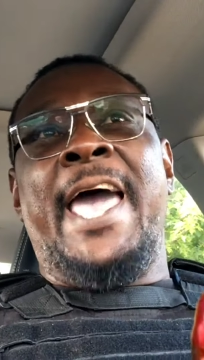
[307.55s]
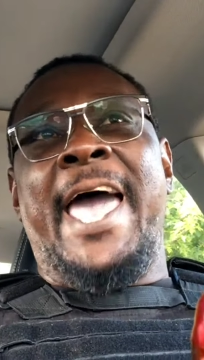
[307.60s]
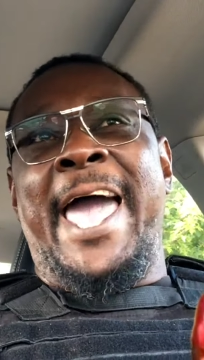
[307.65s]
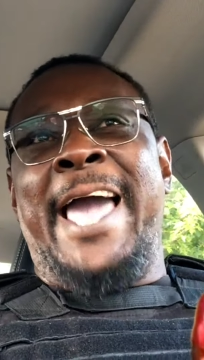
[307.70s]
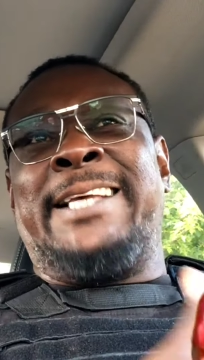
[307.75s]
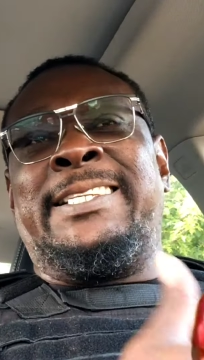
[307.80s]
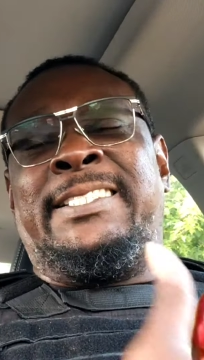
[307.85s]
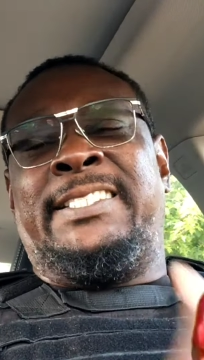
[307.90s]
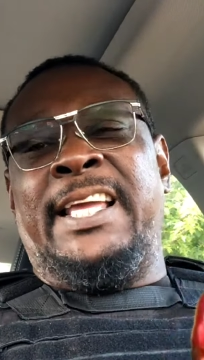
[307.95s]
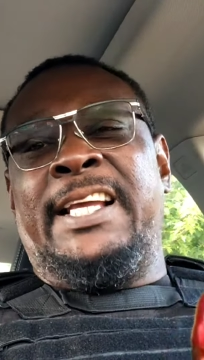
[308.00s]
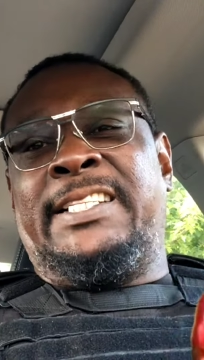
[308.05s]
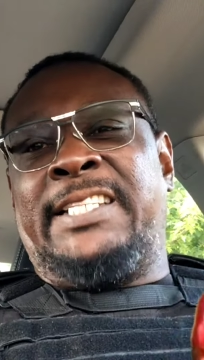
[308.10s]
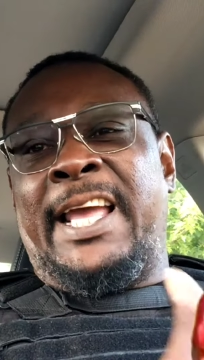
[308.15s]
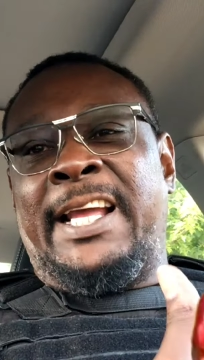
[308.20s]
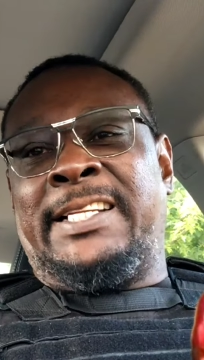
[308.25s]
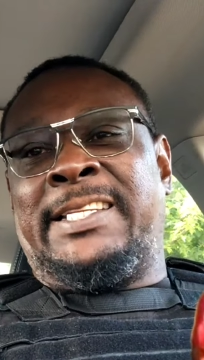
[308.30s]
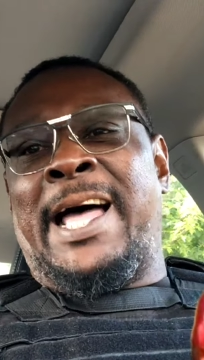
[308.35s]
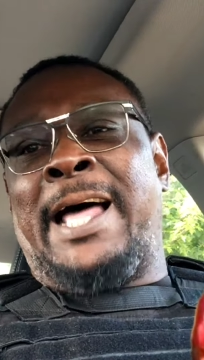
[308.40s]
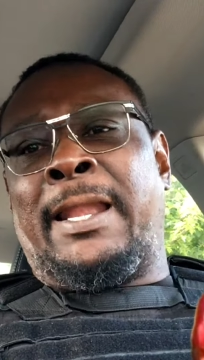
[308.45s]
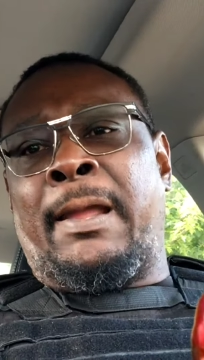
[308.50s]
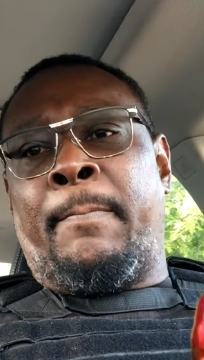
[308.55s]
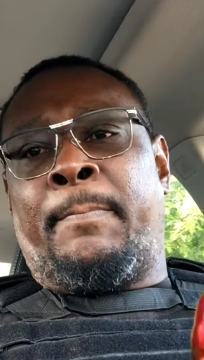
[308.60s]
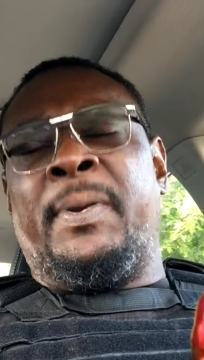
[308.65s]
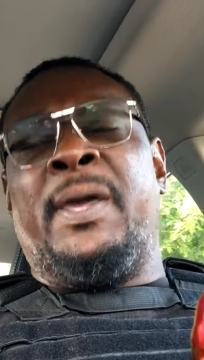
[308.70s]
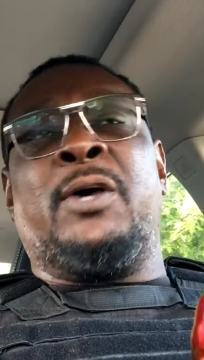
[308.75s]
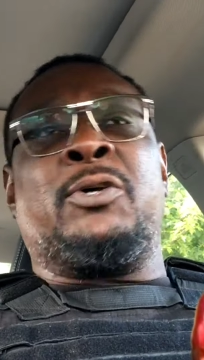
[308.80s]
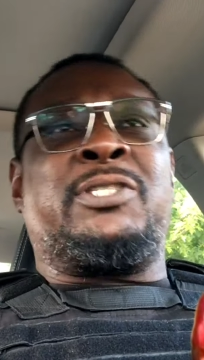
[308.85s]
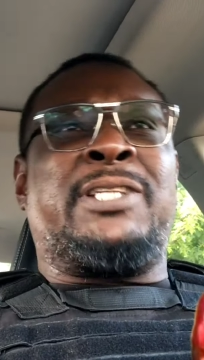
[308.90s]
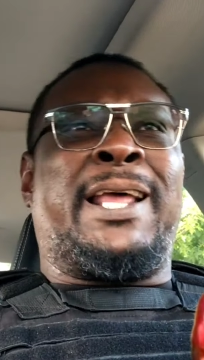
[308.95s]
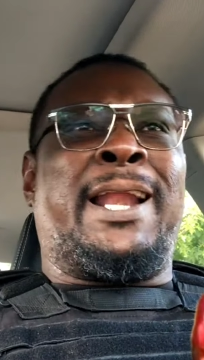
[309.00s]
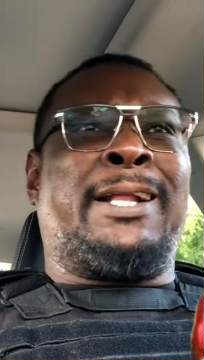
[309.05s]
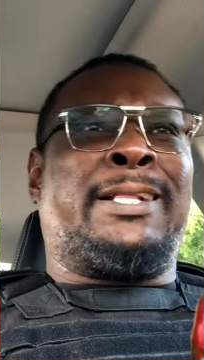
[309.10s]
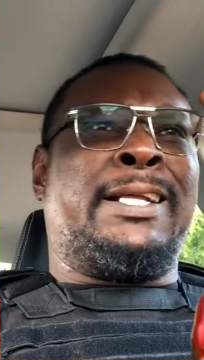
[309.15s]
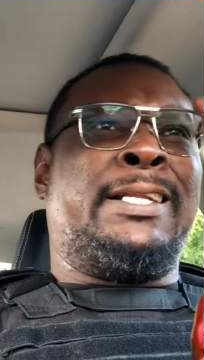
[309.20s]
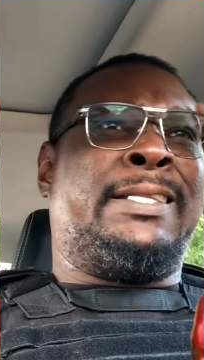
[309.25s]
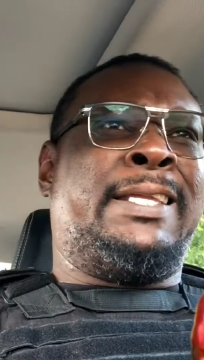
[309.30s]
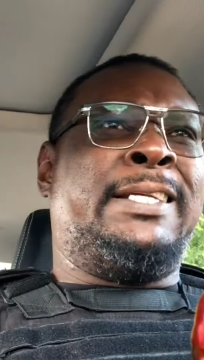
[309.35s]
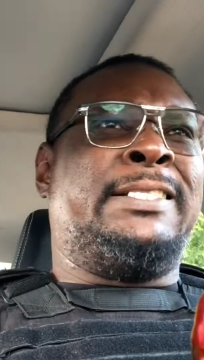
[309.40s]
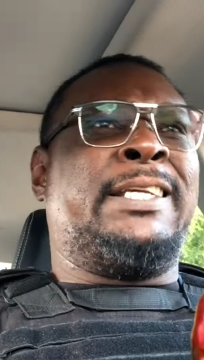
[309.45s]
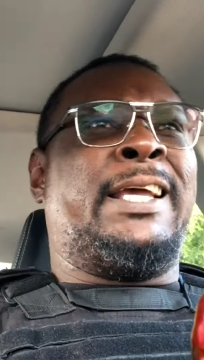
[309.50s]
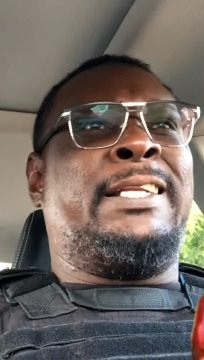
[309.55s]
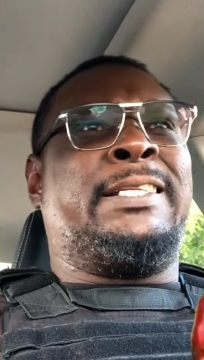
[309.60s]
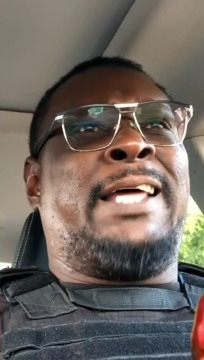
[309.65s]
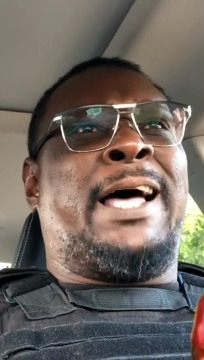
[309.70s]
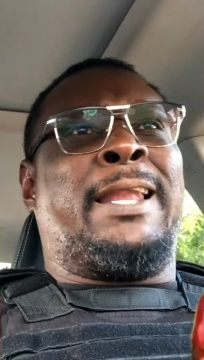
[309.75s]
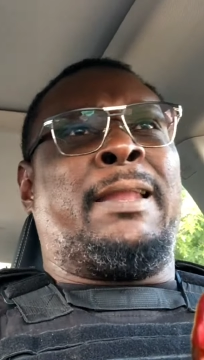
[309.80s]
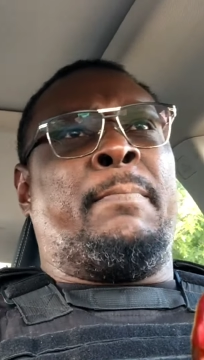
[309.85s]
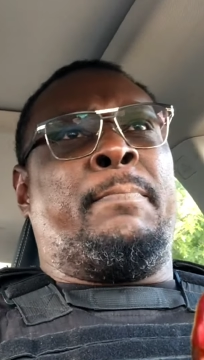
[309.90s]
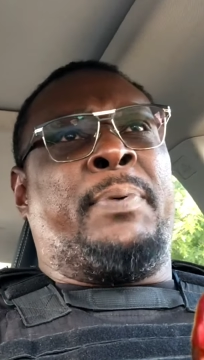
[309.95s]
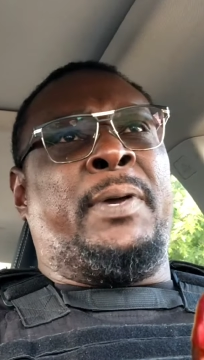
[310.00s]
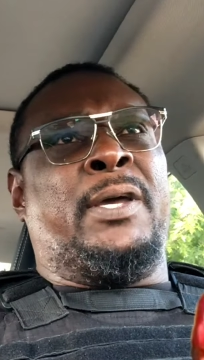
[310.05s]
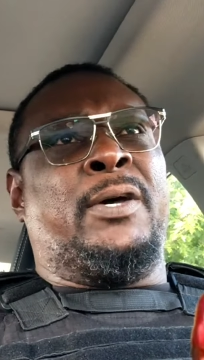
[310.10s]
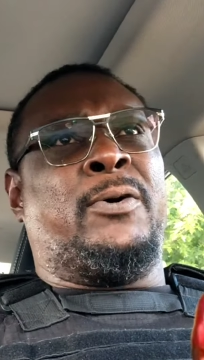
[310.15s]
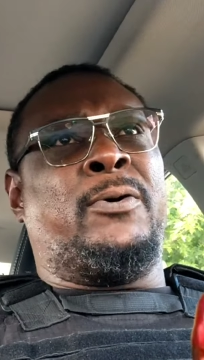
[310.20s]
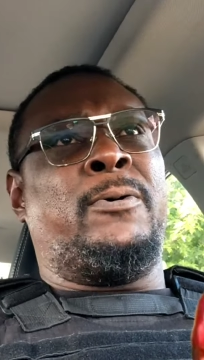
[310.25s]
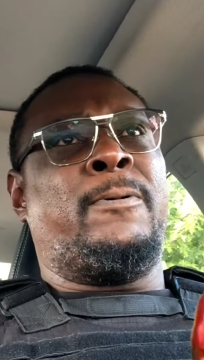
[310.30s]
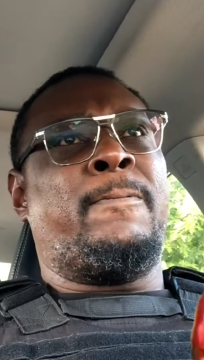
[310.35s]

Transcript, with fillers: Ask DJ Dollar Bill. Shout out to DJ Dollar Bill.